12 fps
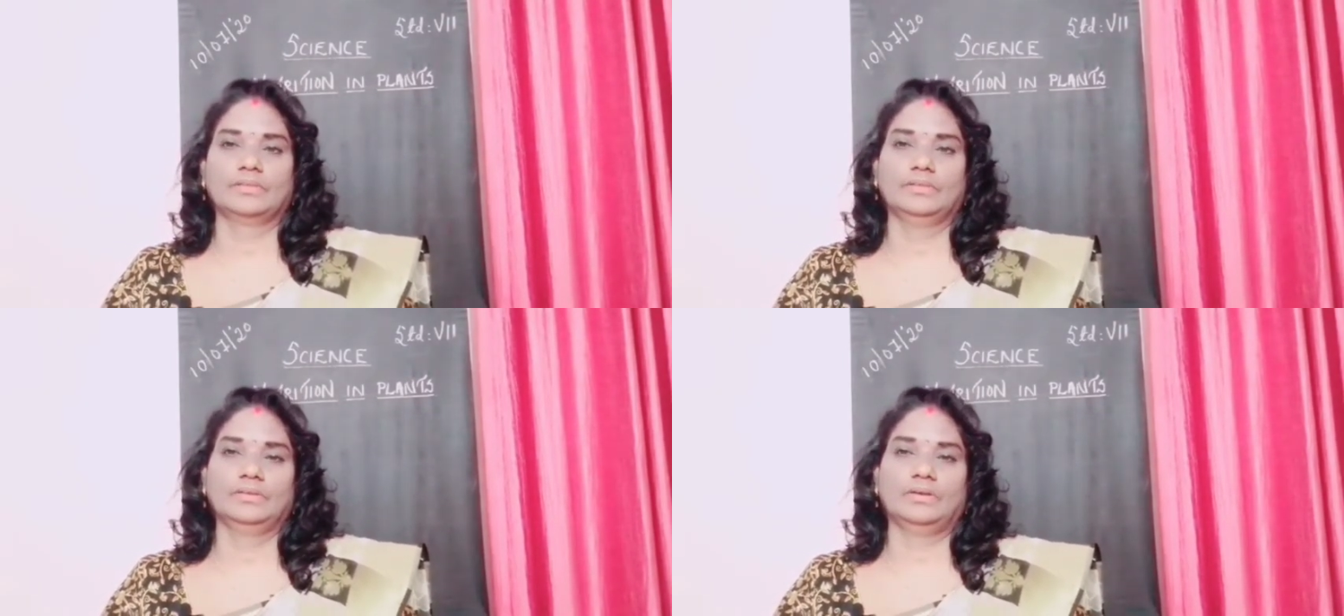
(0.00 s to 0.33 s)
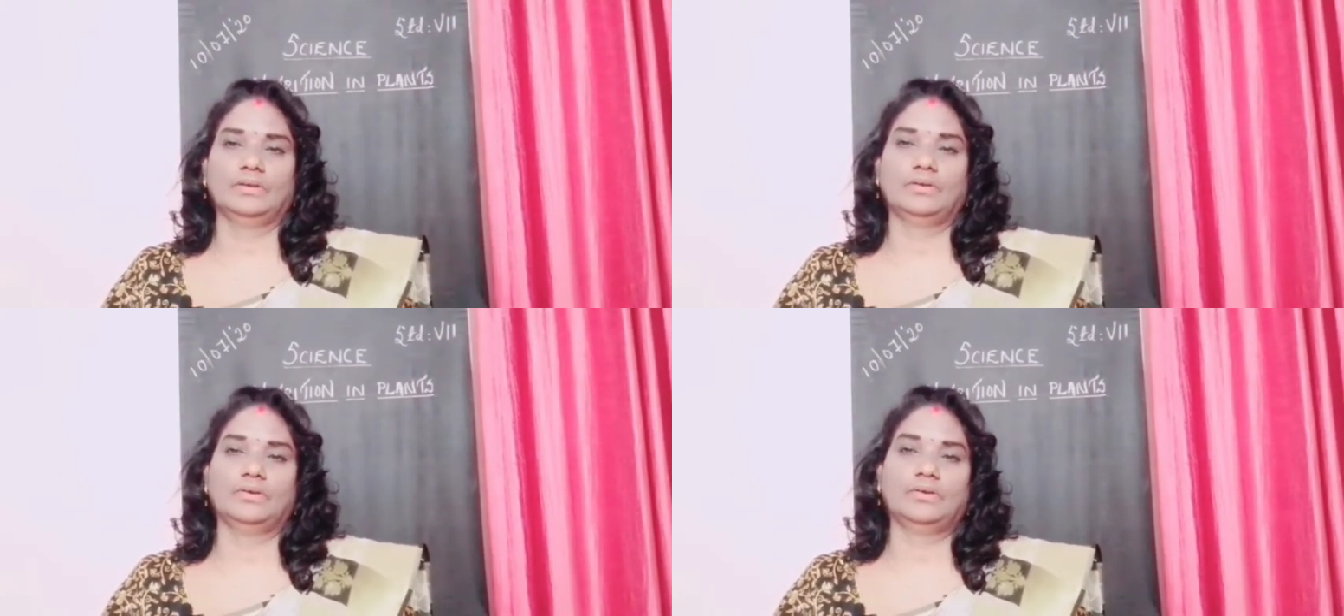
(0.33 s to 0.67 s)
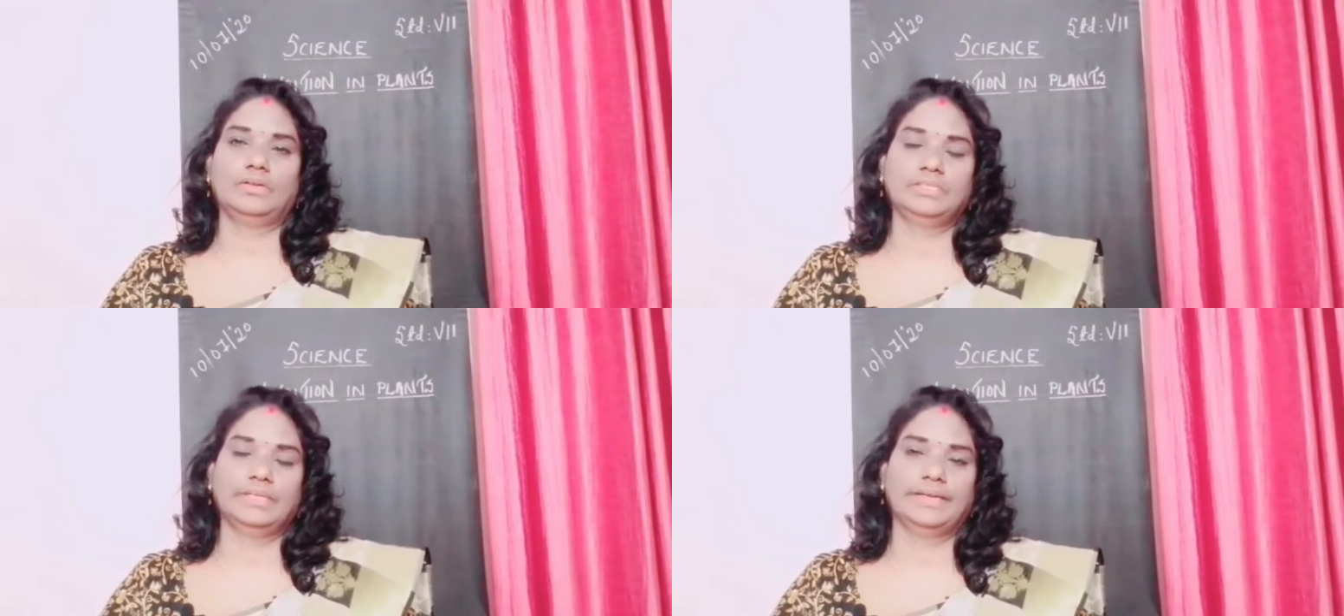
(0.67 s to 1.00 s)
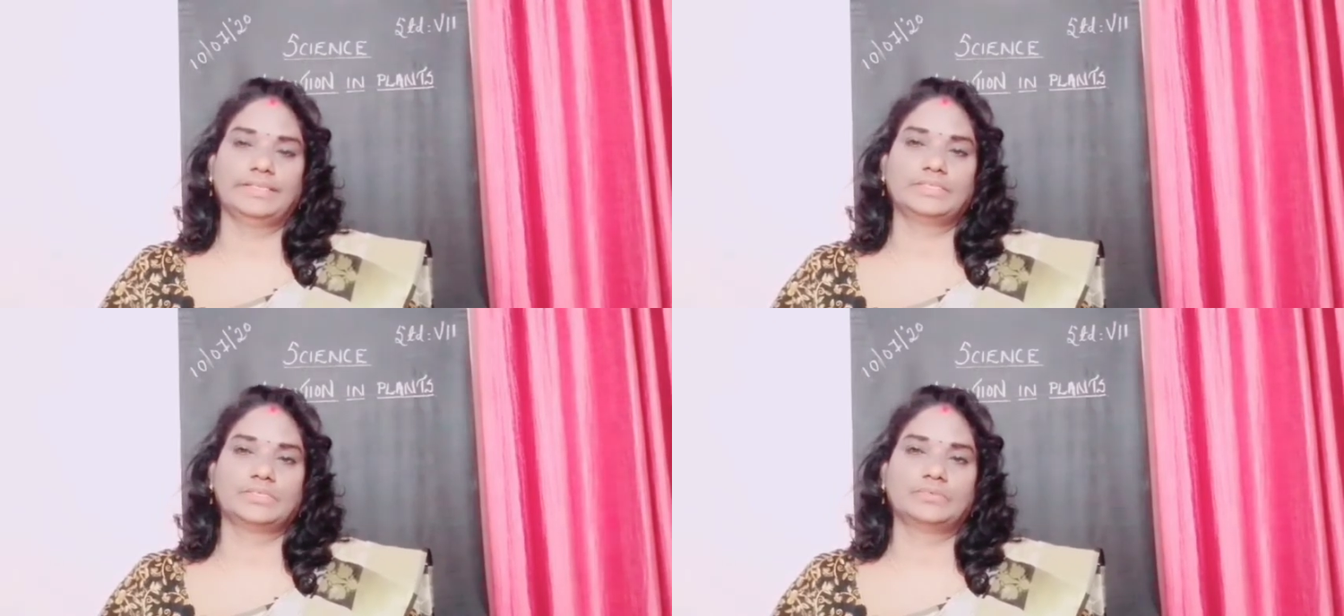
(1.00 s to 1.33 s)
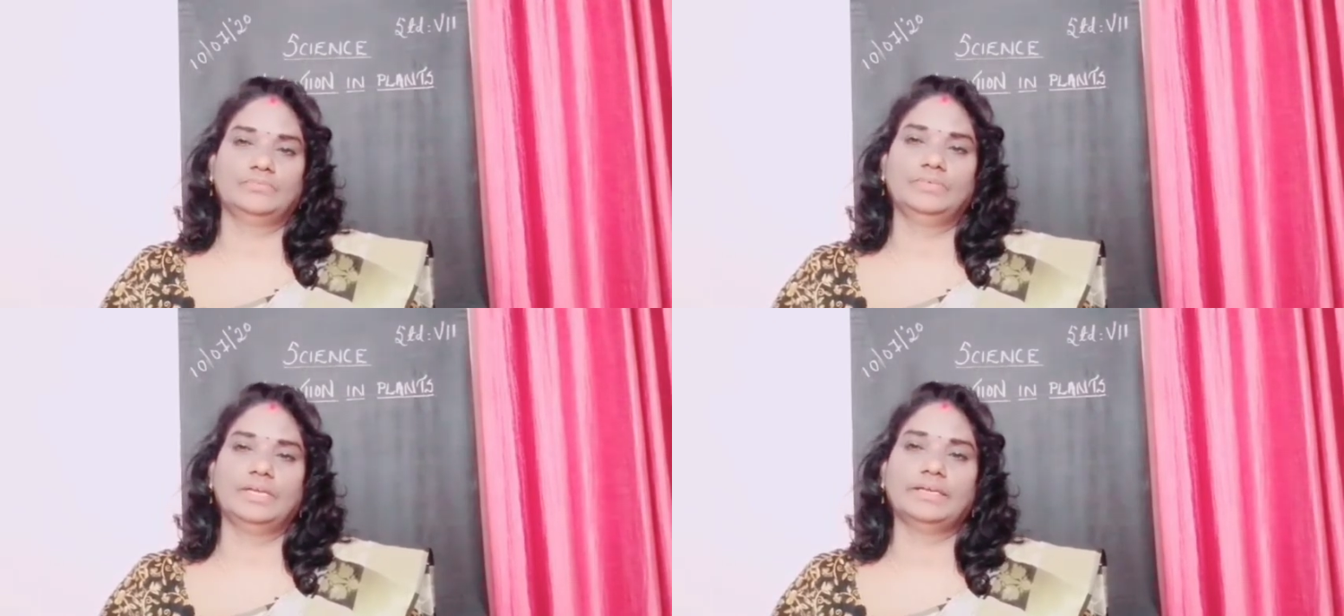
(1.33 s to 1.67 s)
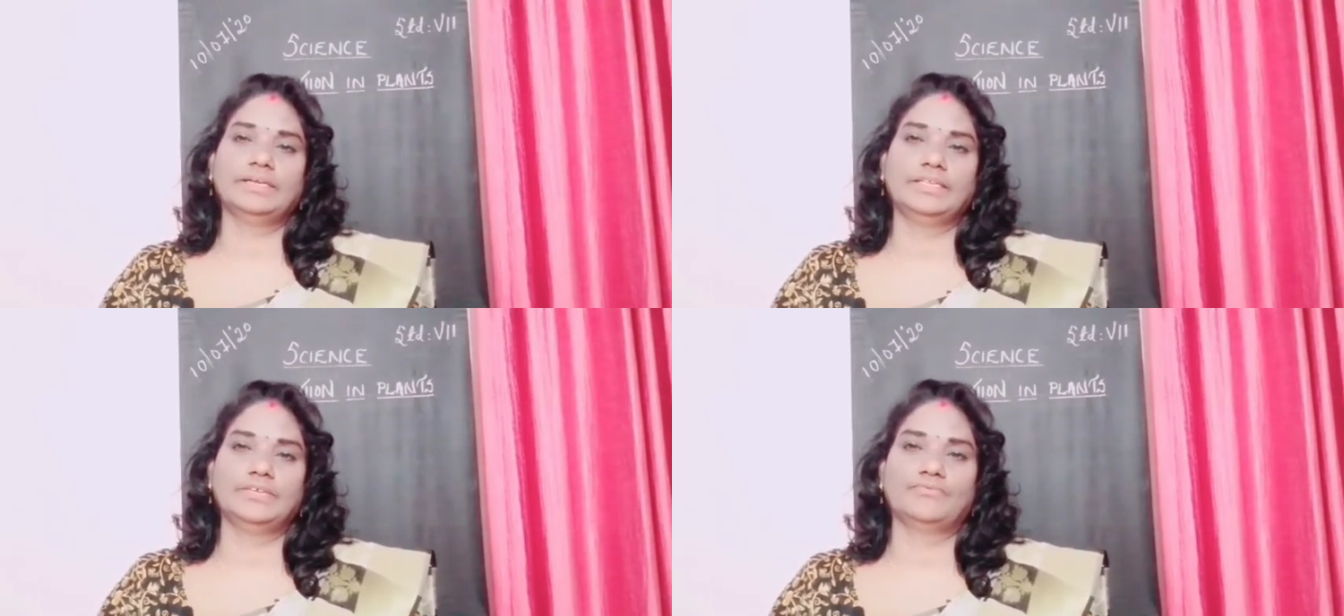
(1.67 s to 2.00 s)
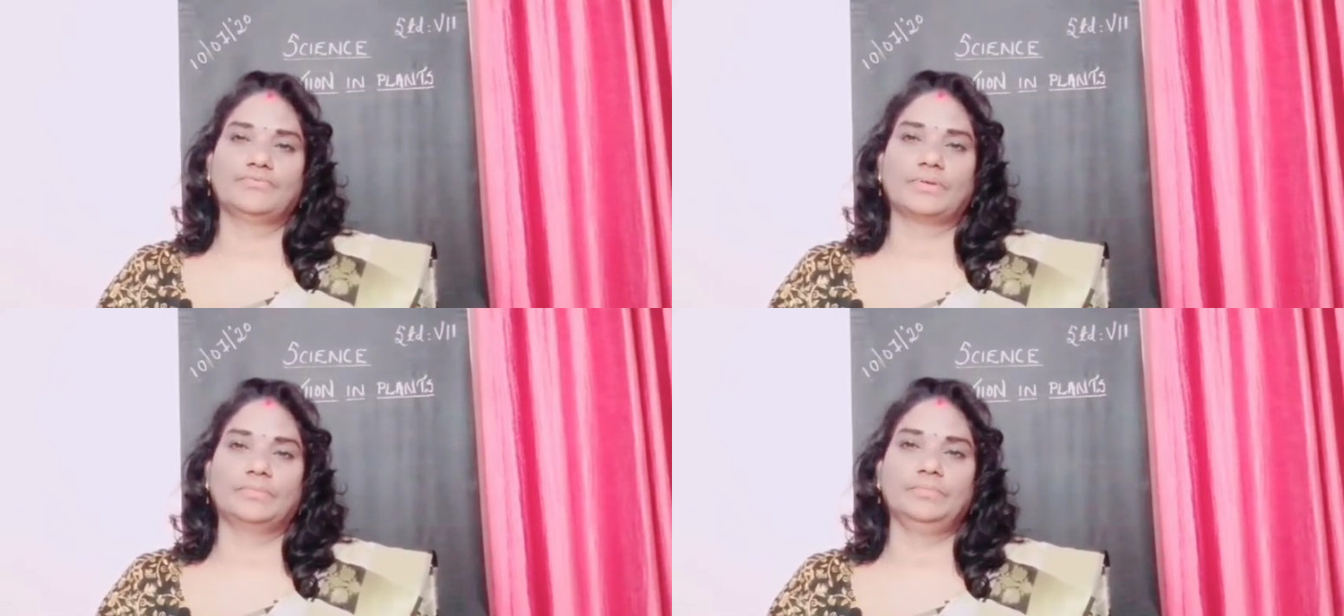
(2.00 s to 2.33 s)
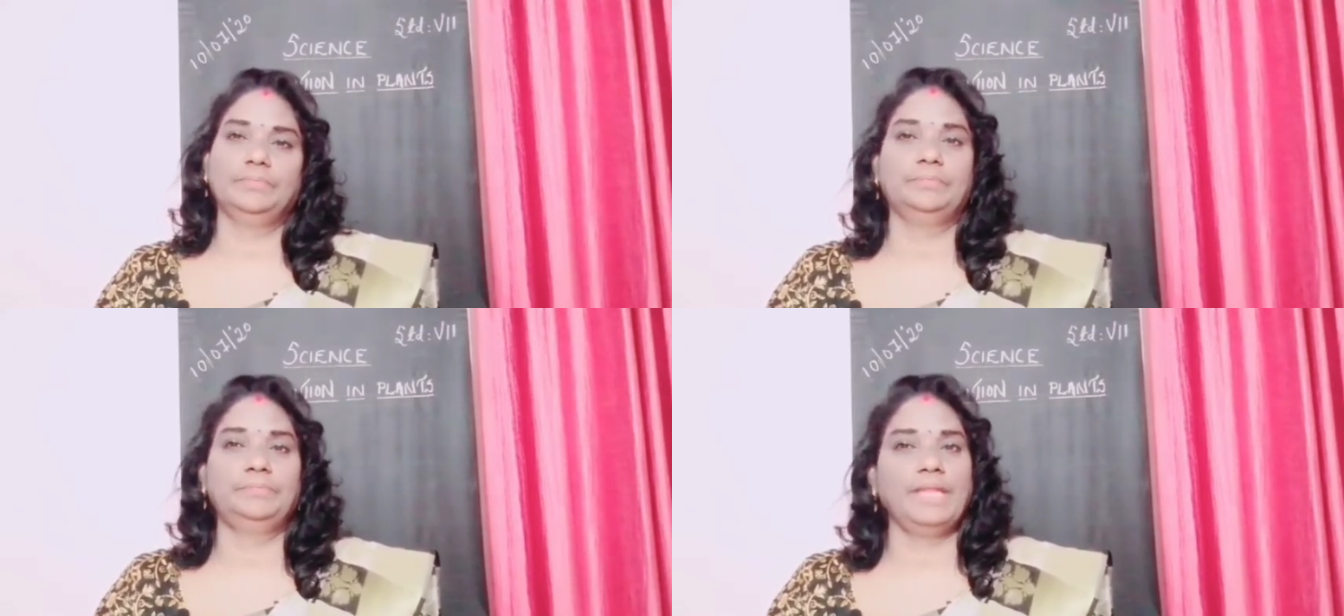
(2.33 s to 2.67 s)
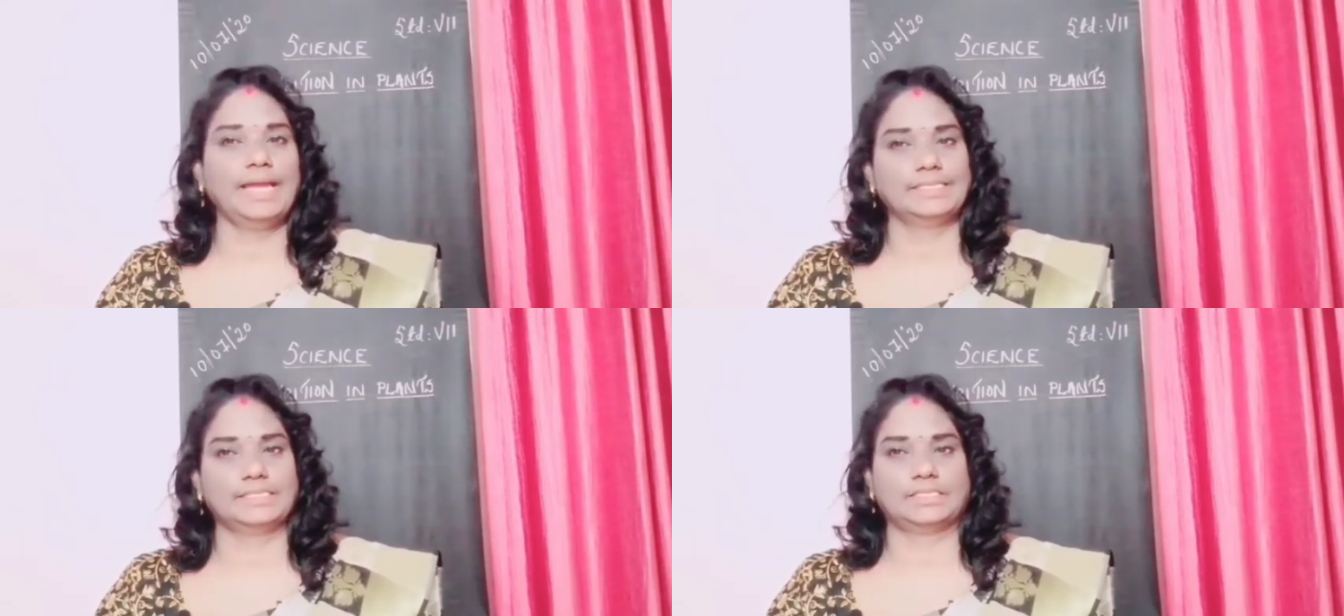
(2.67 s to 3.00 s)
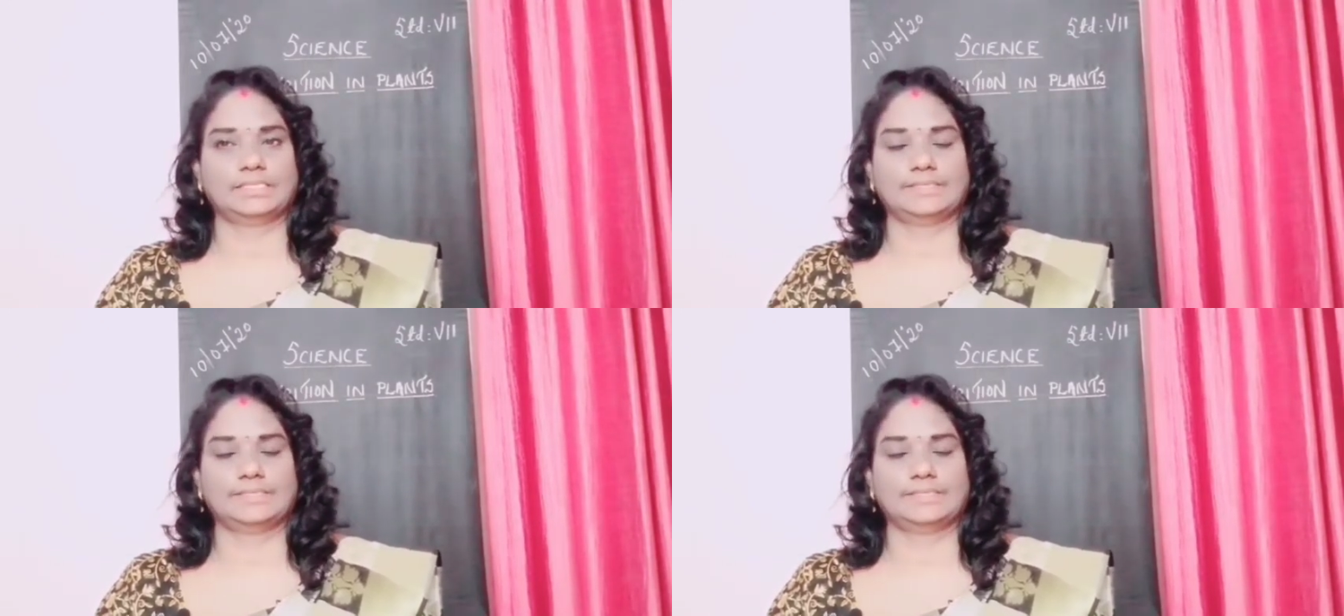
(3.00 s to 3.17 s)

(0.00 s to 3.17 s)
all that we are getting from plants.